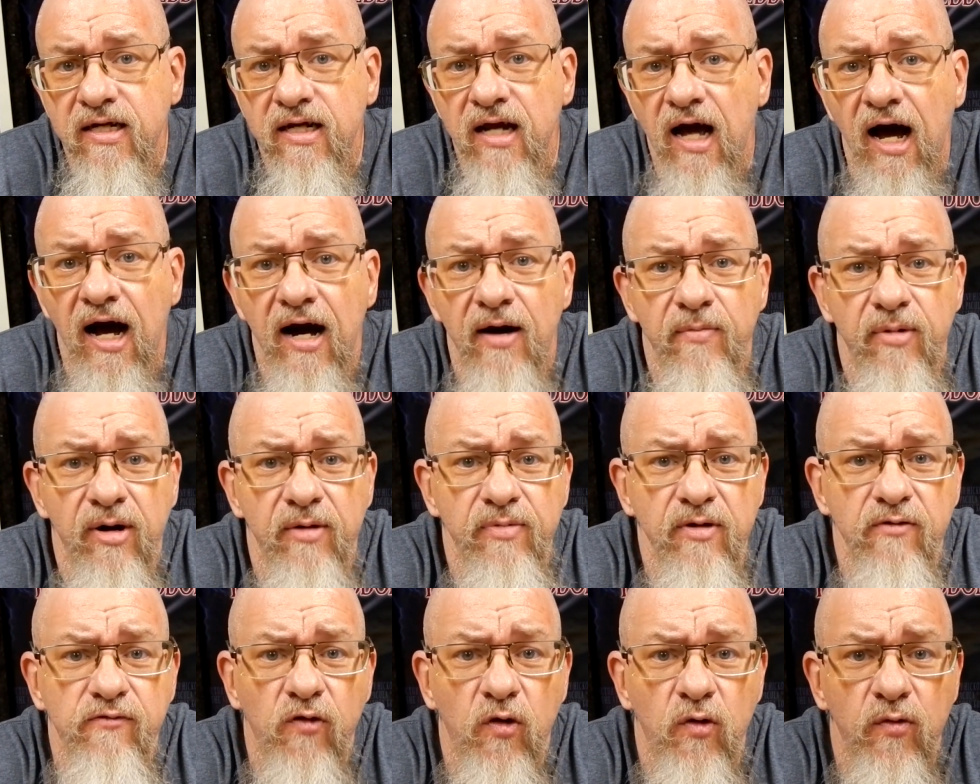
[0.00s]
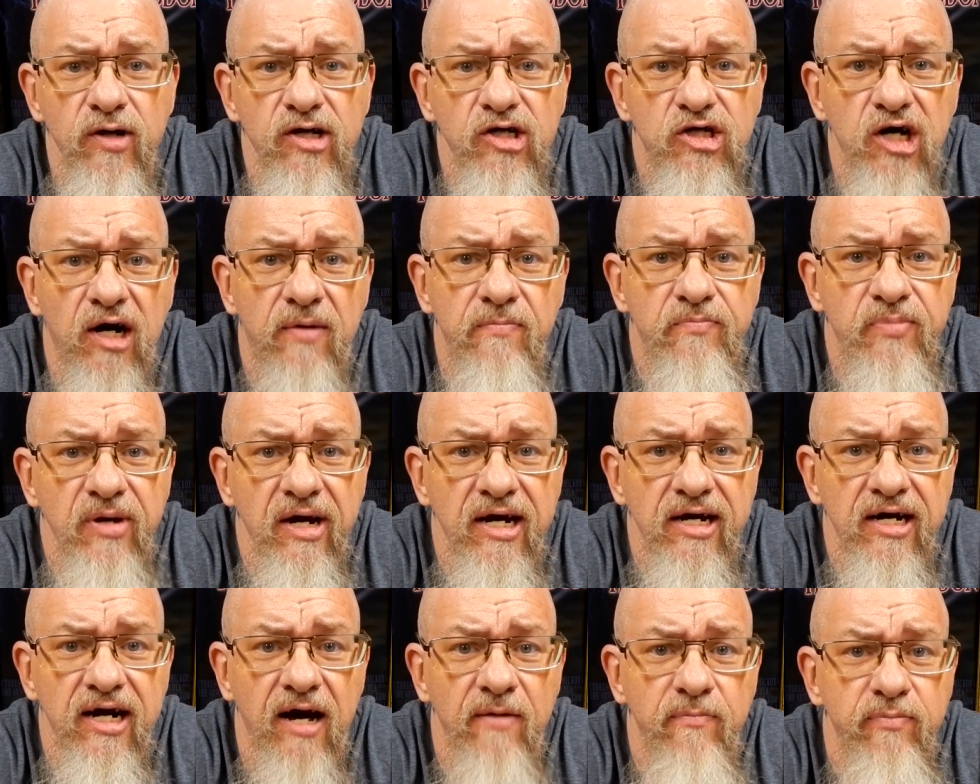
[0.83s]
Um, but before we jump
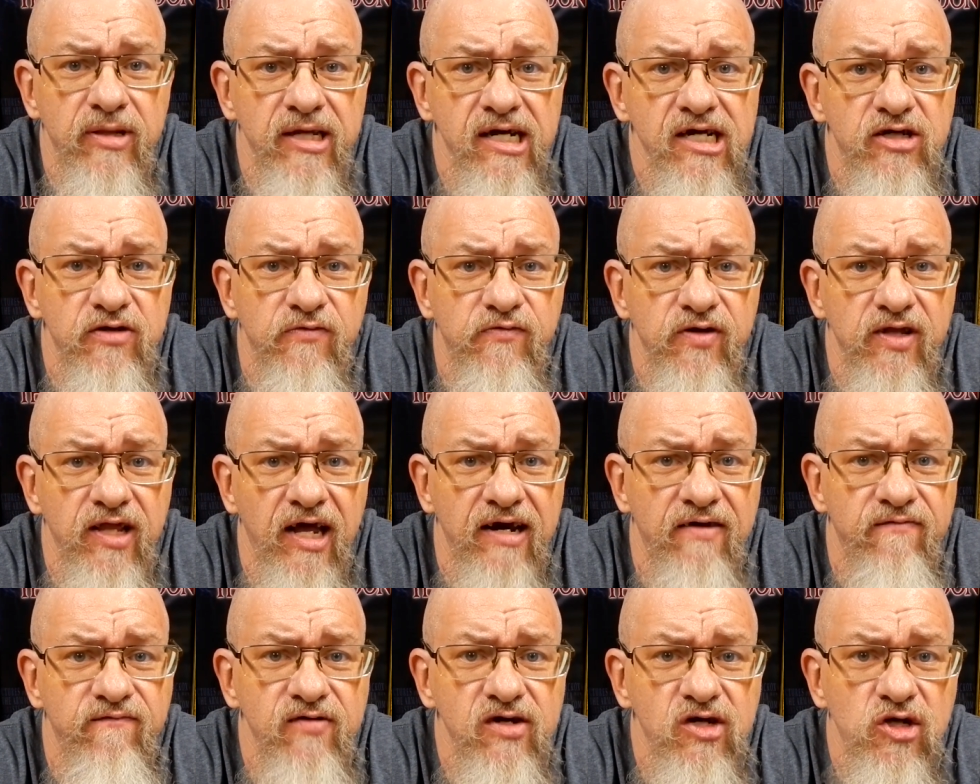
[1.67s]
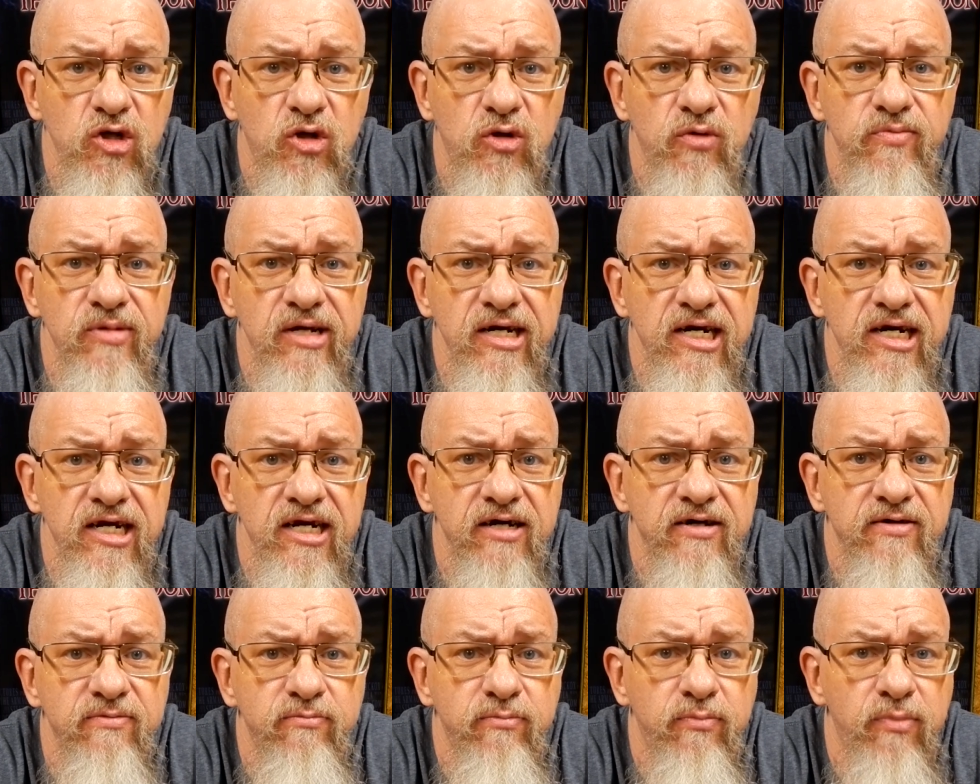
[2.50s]
in, uh, please, if you like physical
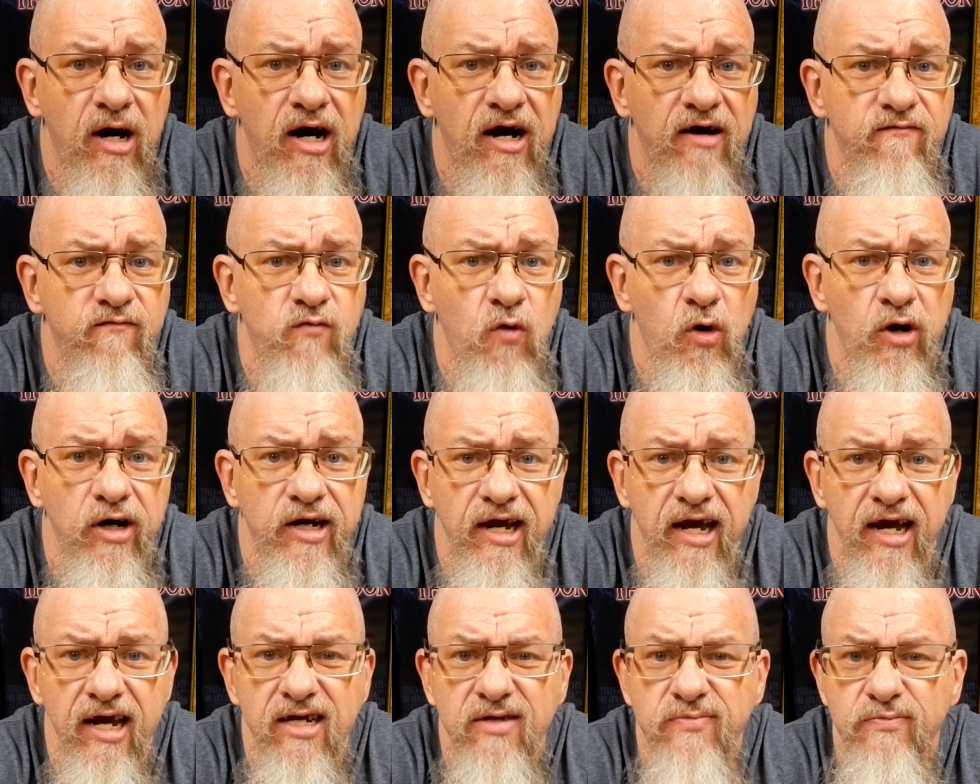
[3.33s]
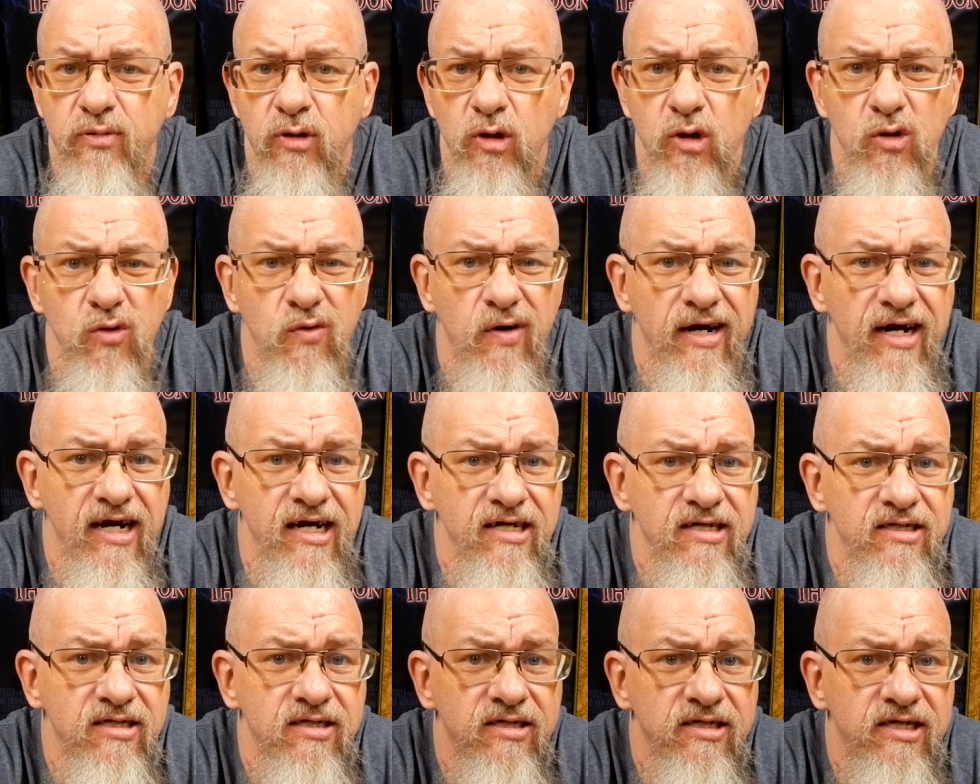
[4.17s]
media, uh, 4Ks,
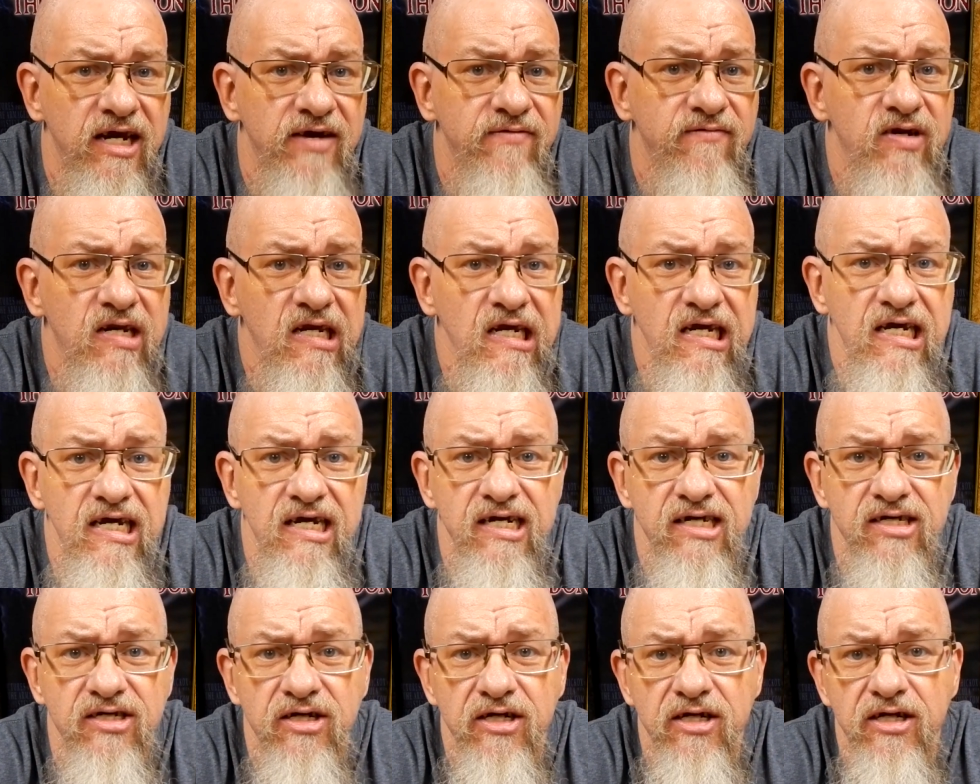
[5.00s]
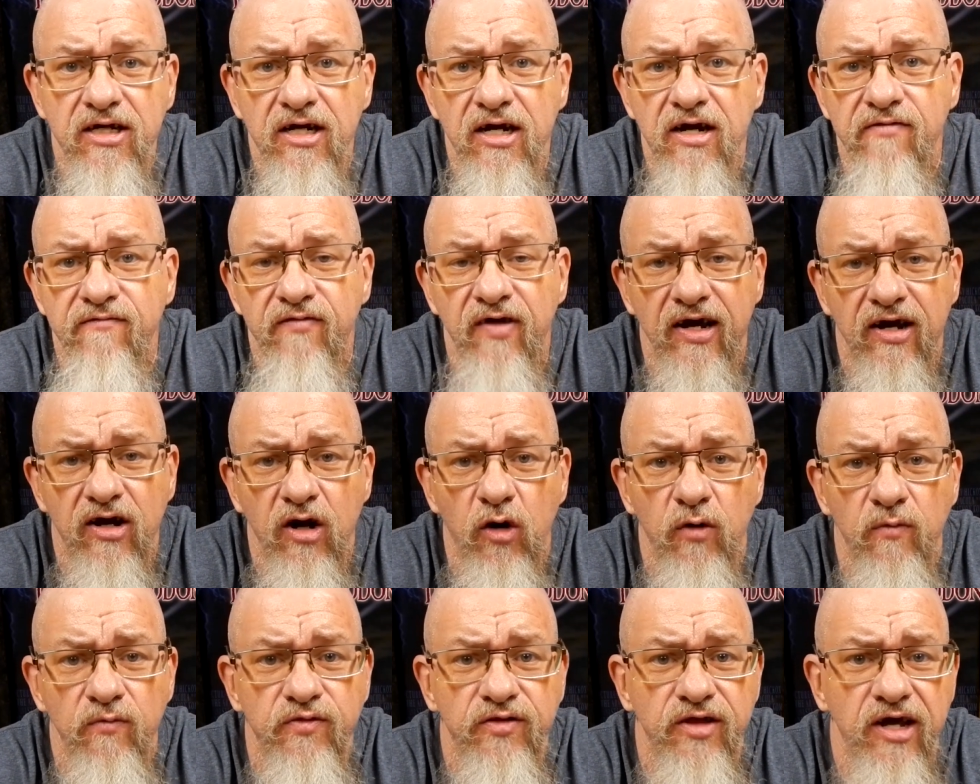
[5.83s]
Blu-rays, DVDs, like
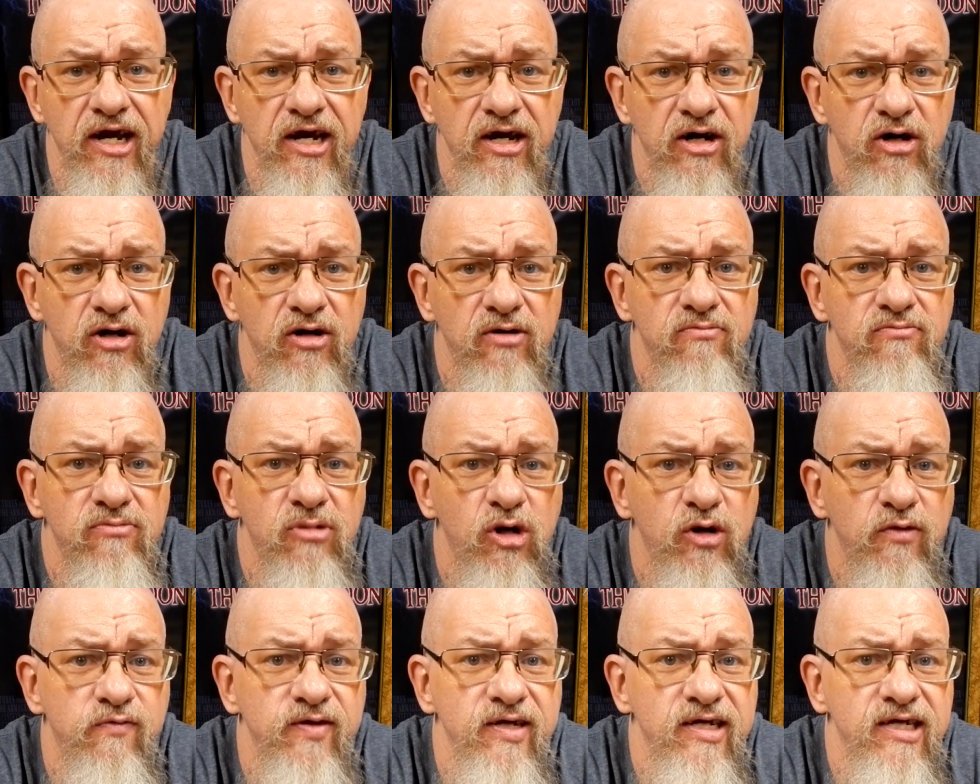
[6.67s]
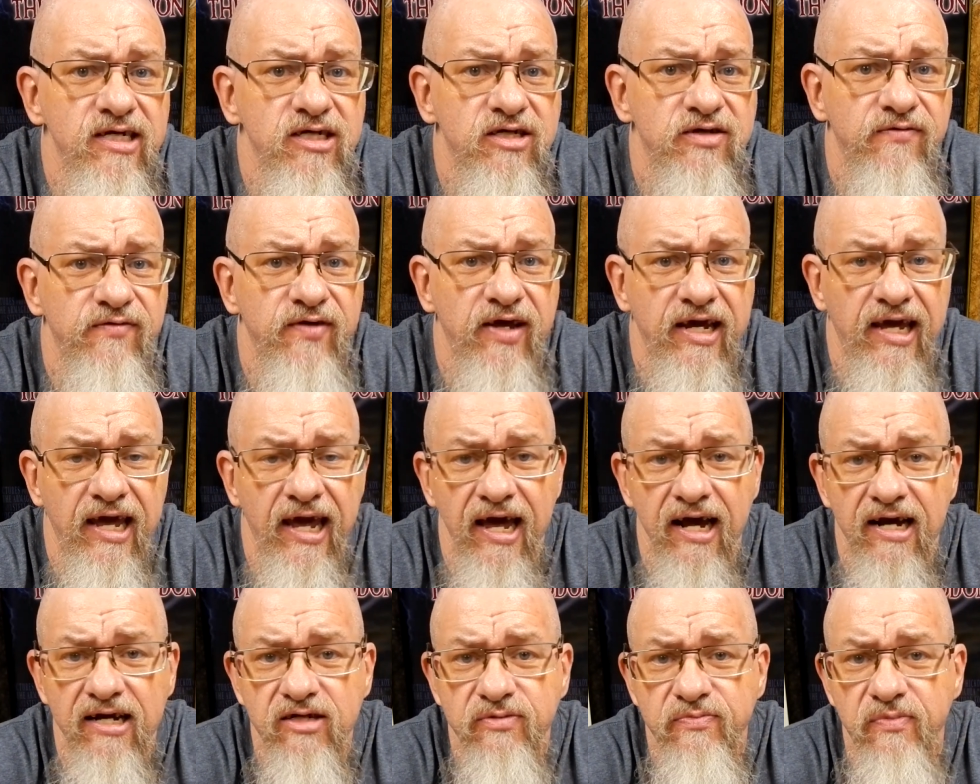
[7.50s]
home theater, movies, if you like
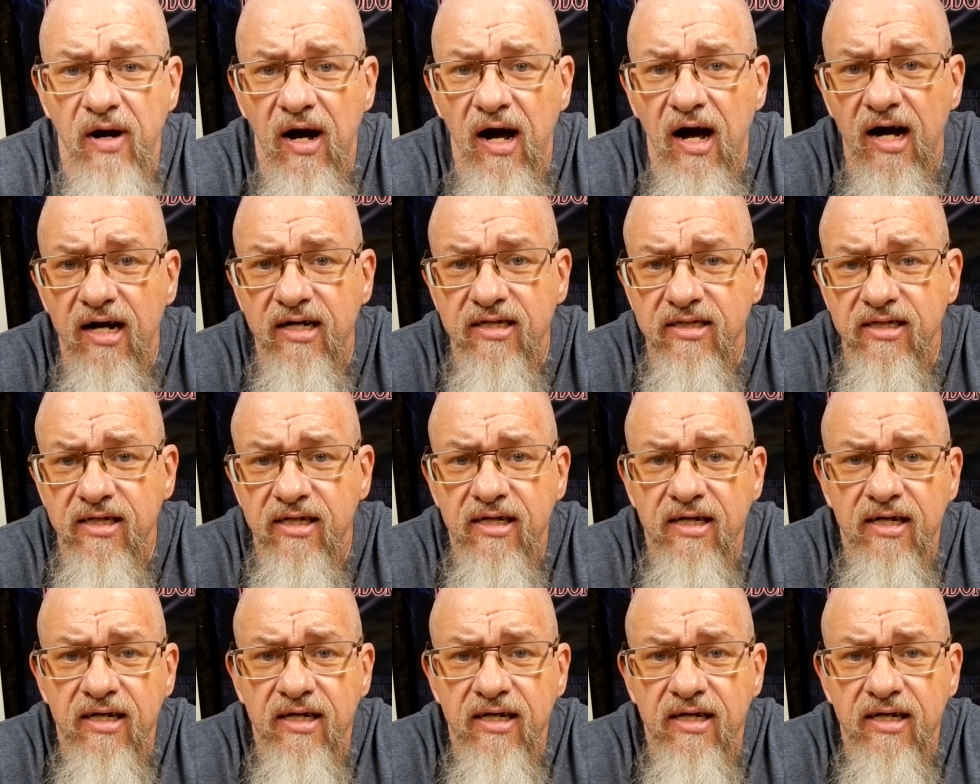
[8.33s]
Xbox,